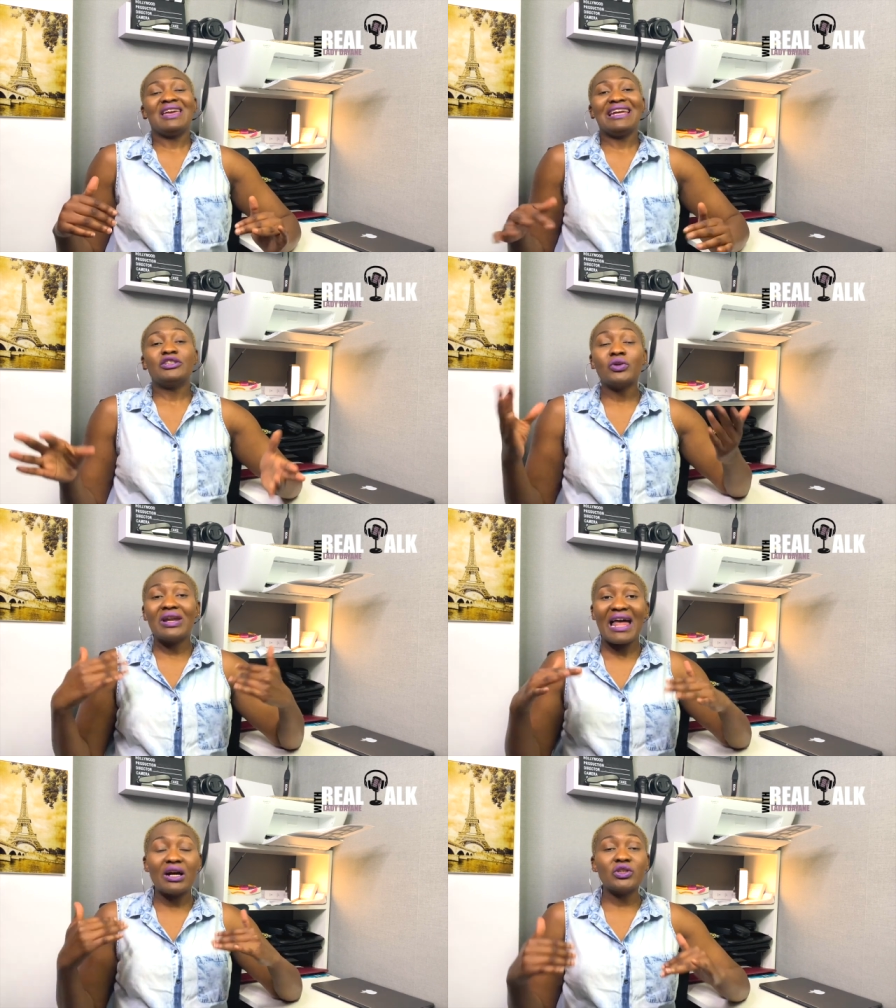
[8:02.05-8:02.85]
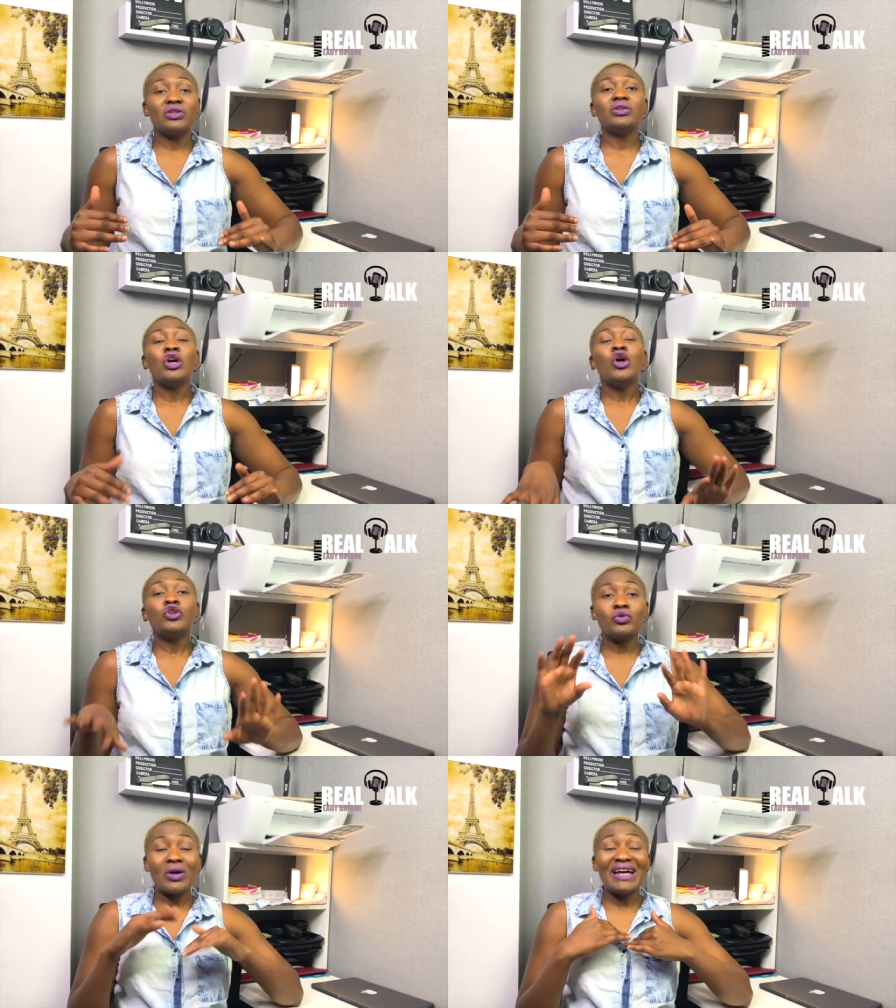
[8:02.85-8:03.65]
it allows you
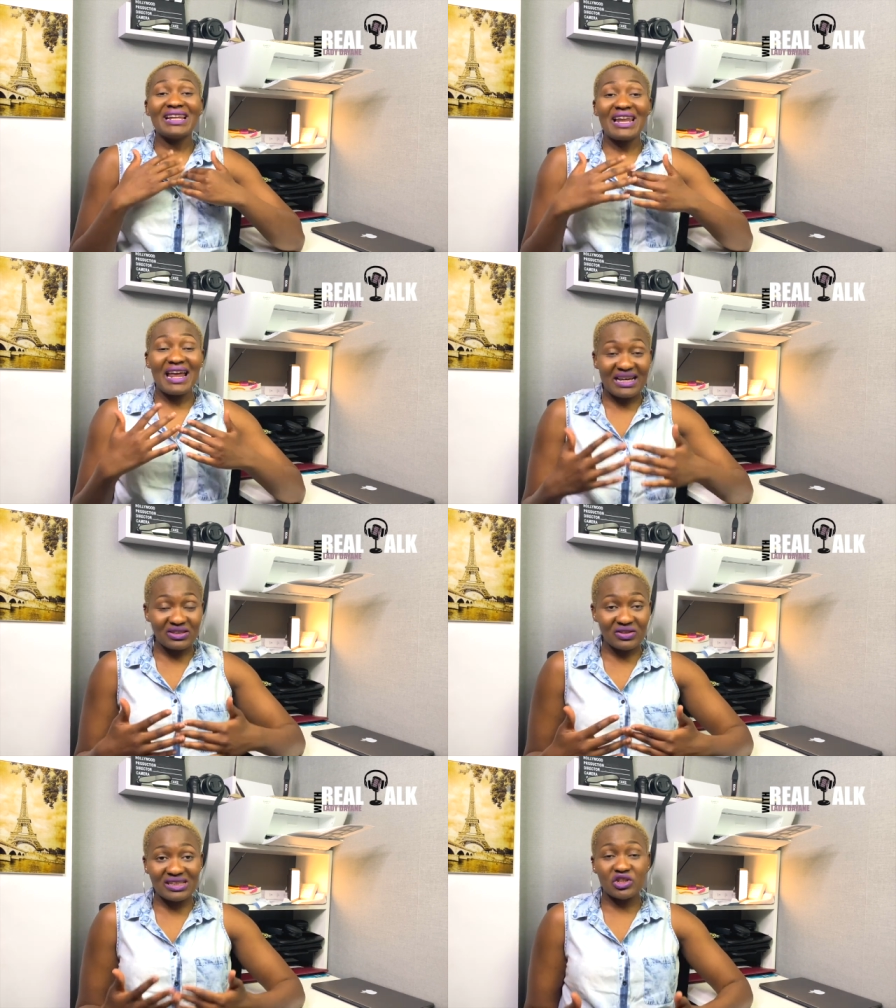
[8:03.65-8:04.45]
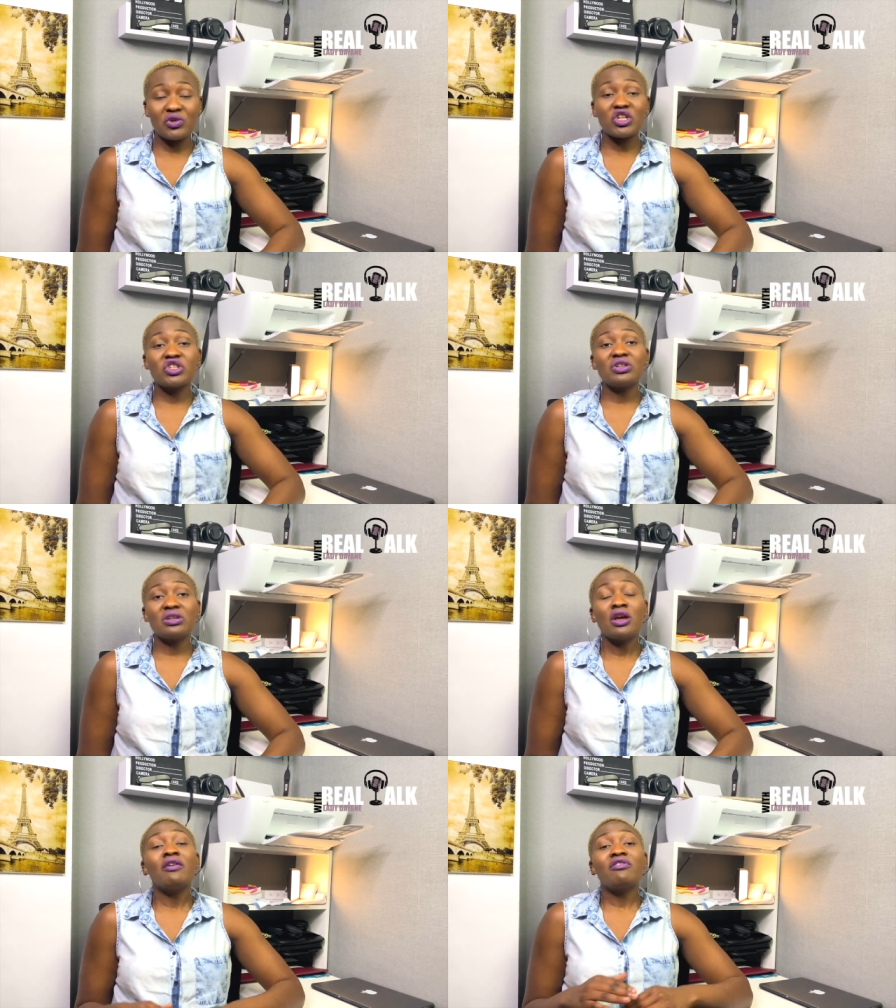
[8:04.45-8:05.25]
to analyze the situation
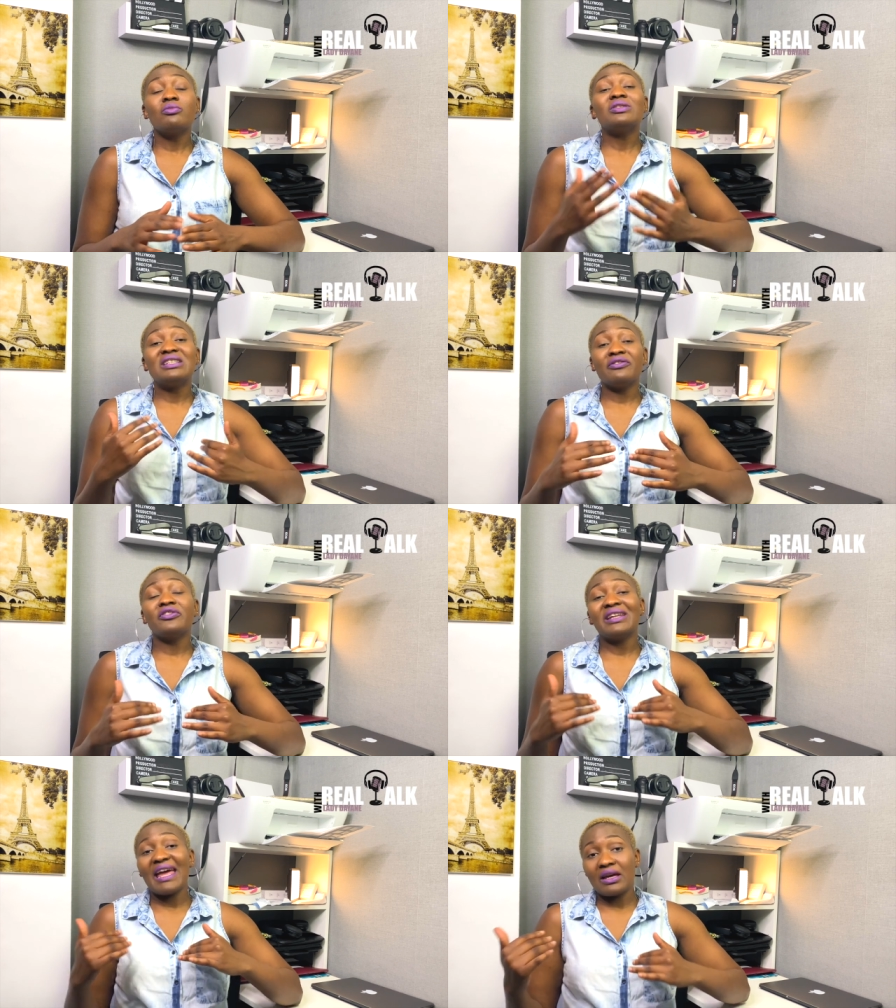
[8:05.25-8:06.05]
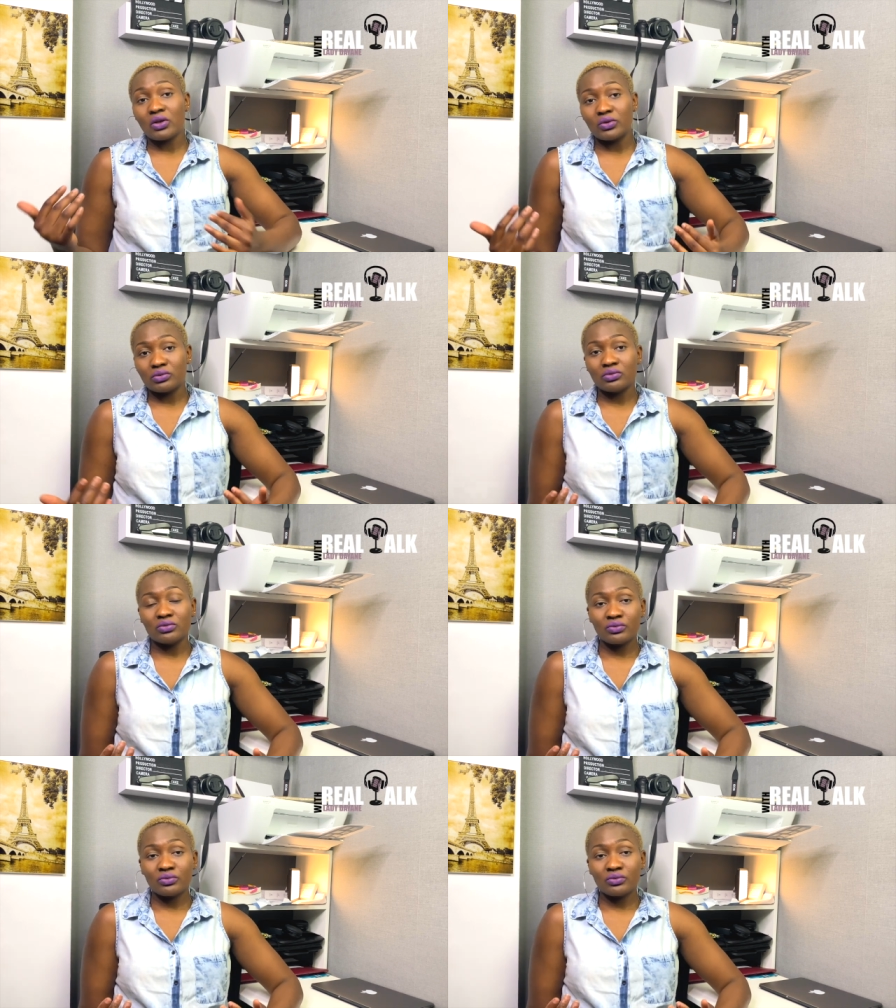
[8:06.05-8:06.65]
from a different angle.